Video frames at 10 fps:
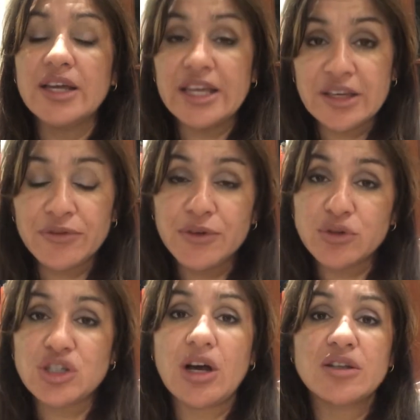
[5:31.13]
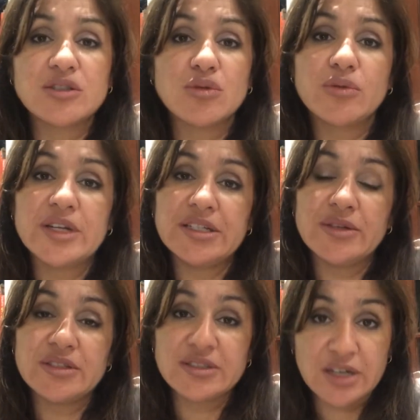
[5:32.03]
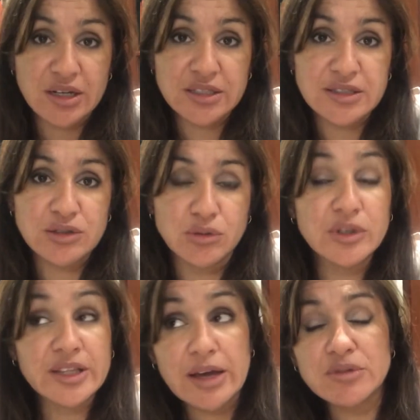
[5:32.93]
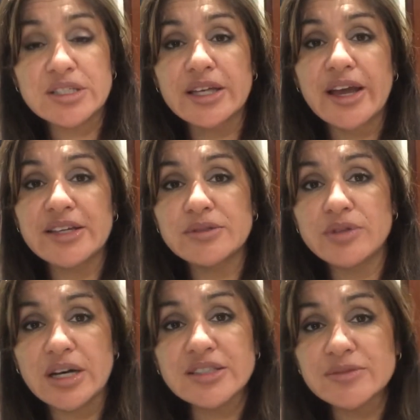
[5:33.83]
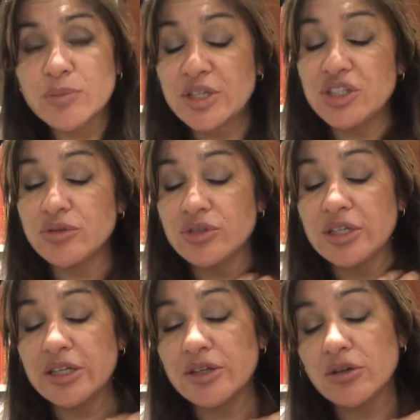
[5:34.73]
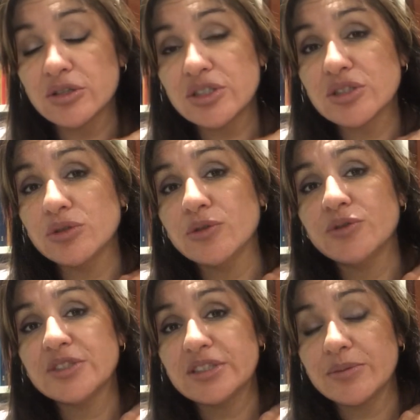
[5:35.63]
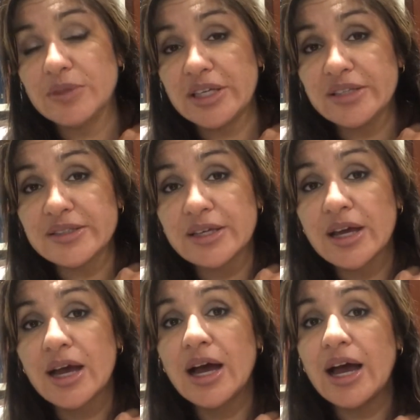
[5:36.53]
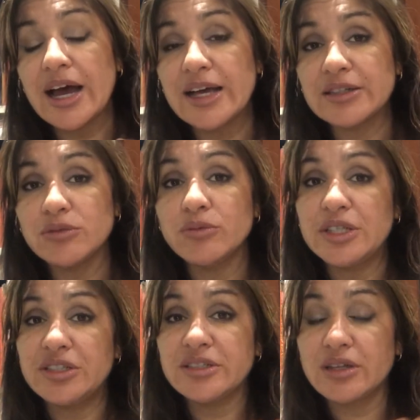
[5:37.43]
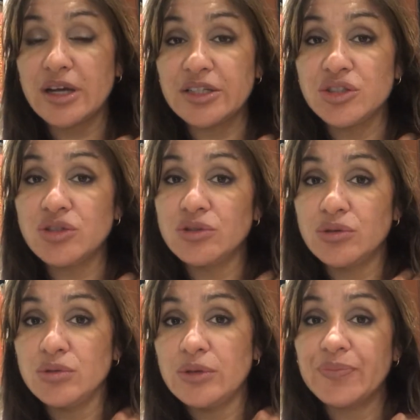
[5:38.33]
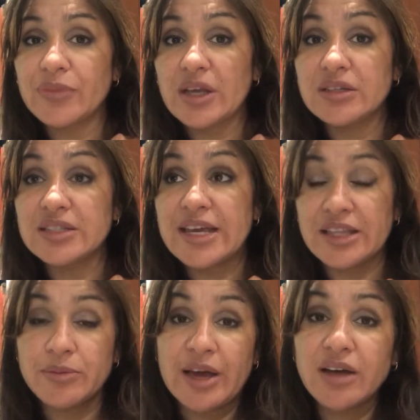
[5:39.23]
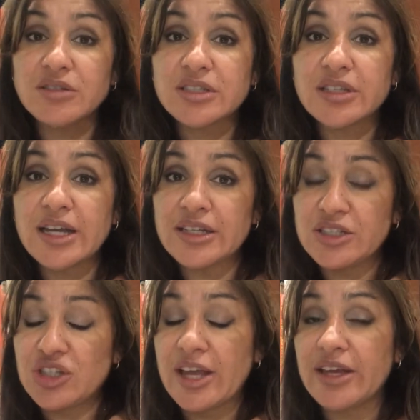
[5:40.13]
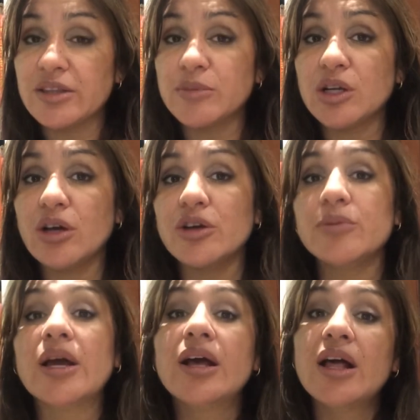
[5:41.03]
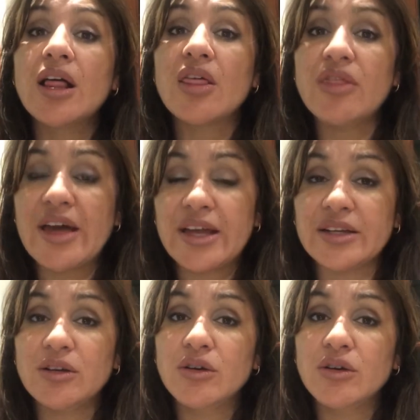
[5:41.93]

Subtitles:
If your child has already started school, and that was the case with us, my children had gone to school for some years, and we decided to take them out and educate them at home, then